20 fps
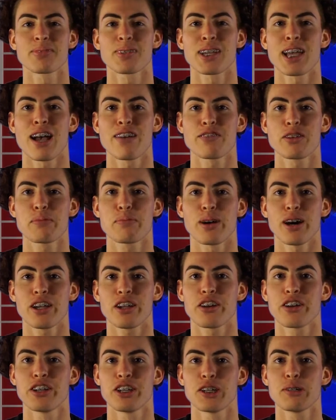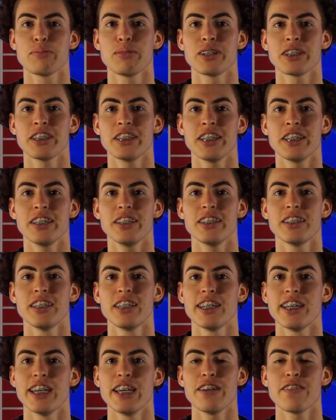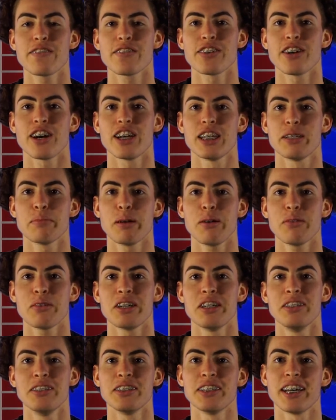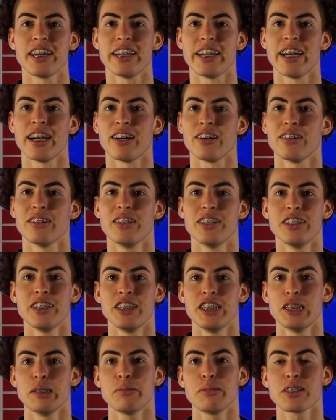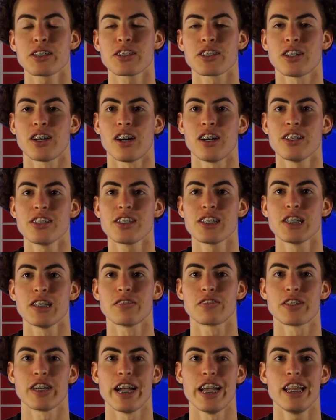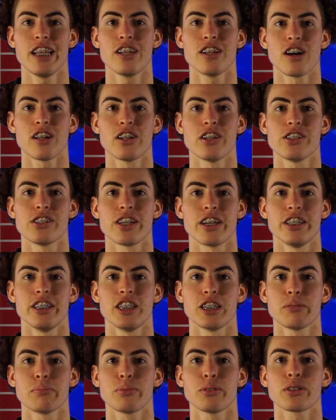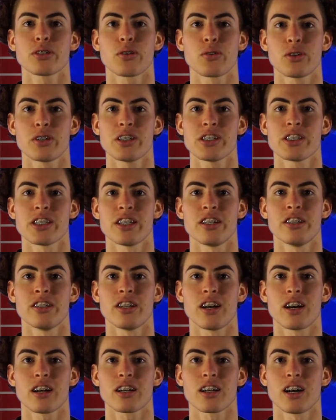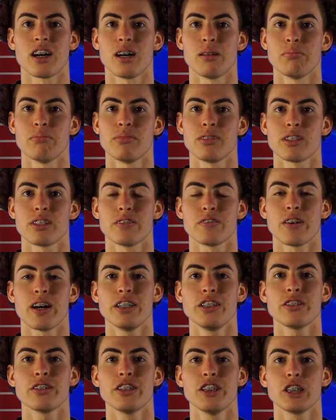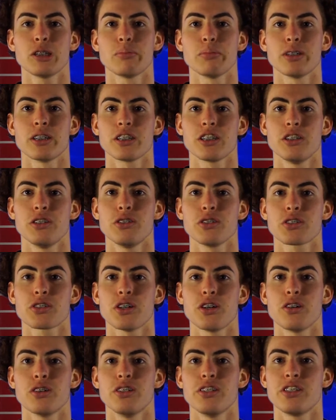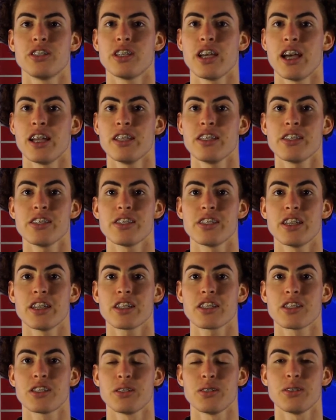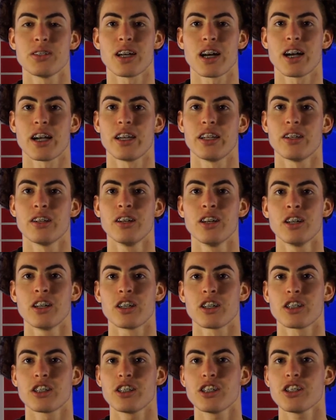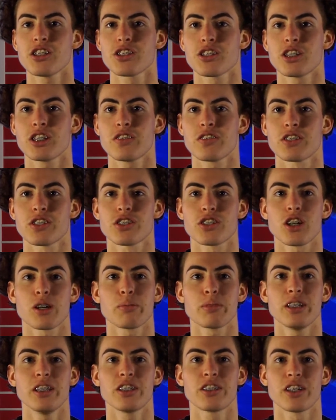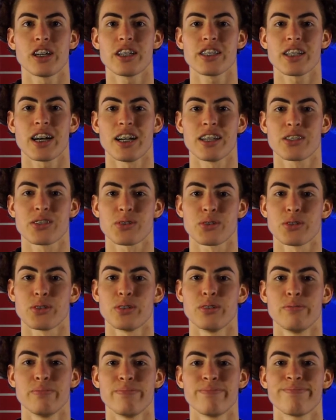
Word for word: Have you bought your yearbook yet? If not, you might want to do that now. Yearbooks are on sale for $80 at yearbookordercenter.com. To find your yearbook, use code 10629 or just search for Strawberry Crest High School.